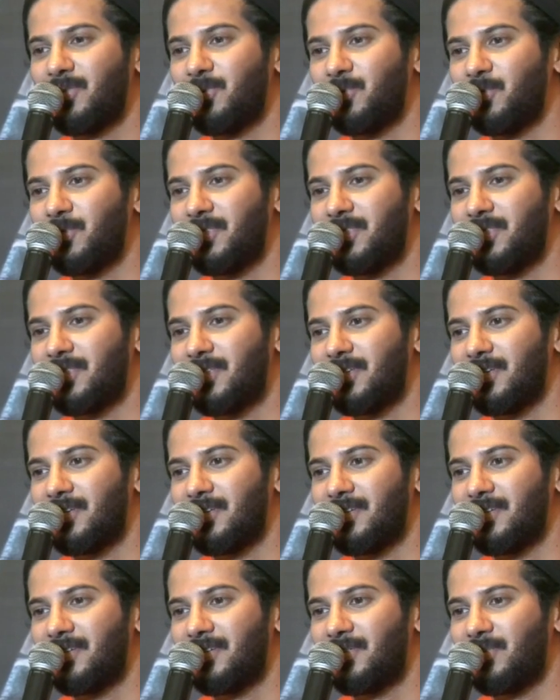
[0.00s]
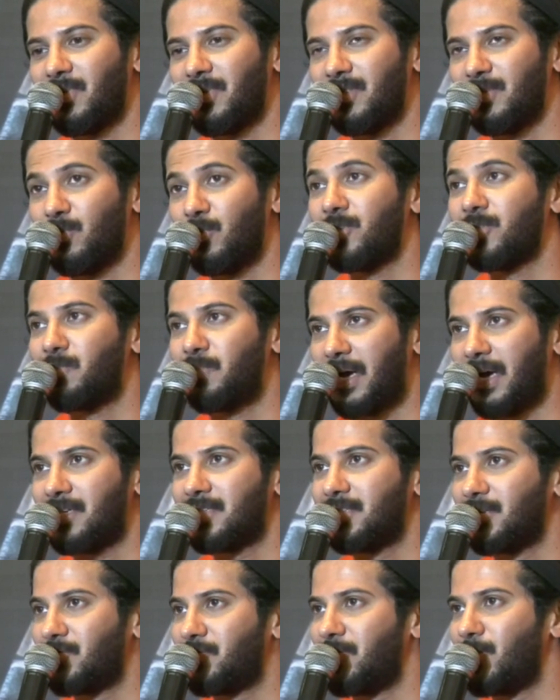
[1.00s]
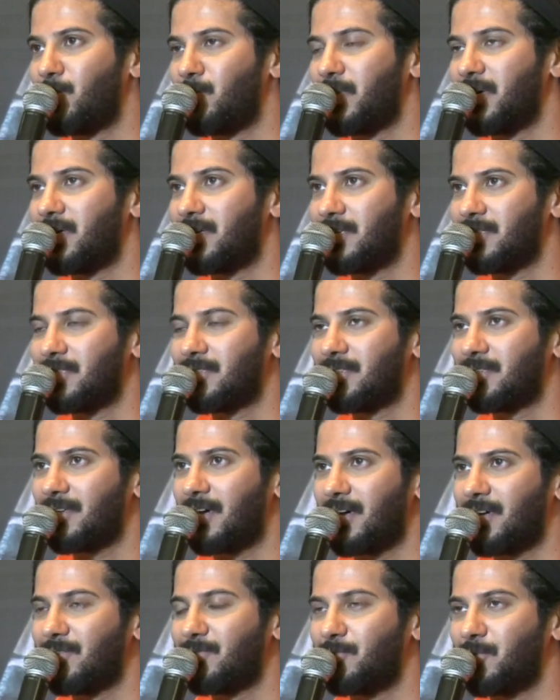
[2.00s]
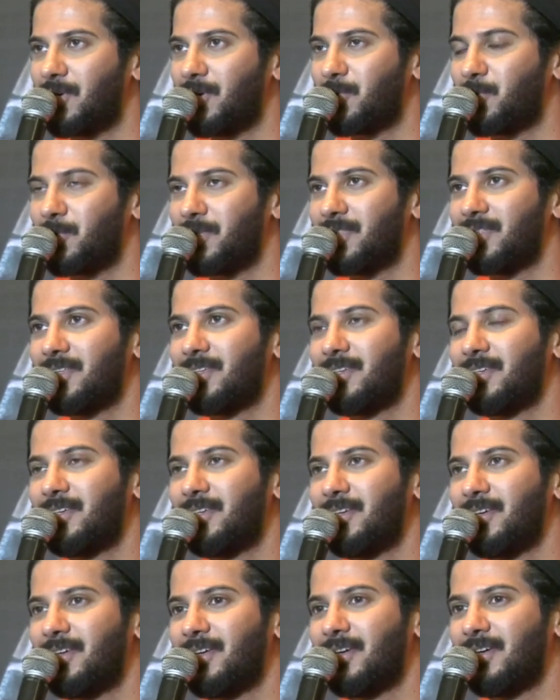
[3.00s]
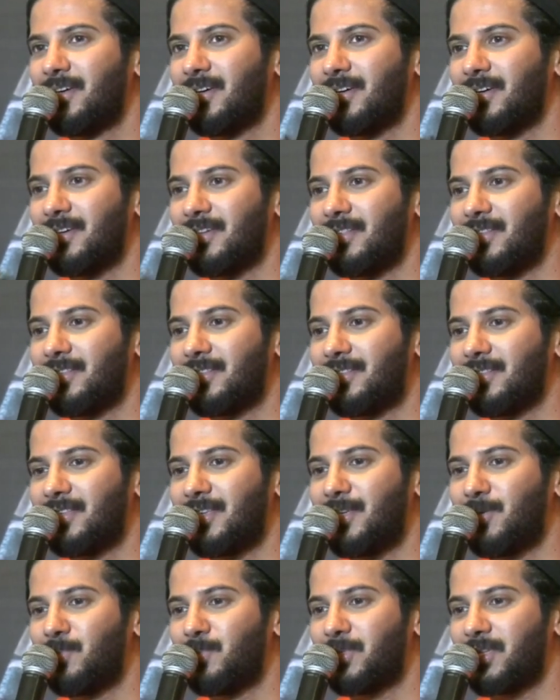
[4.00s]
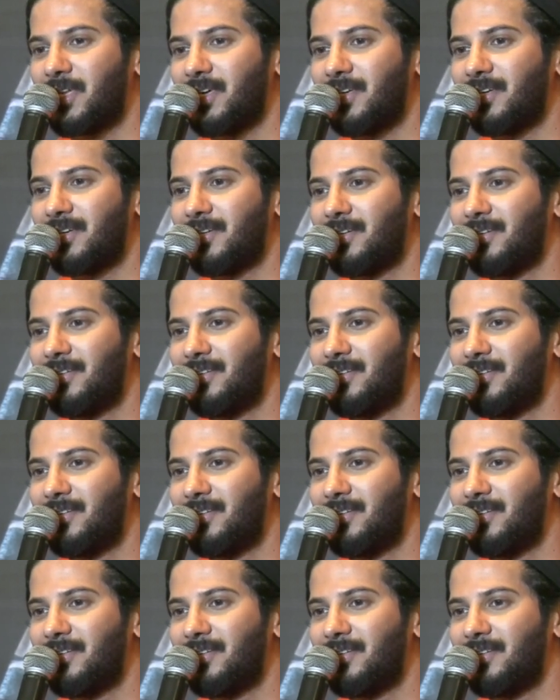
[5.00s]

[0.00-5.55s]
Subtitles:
who is one of the most passionate filmmakers I've worked with, this seems like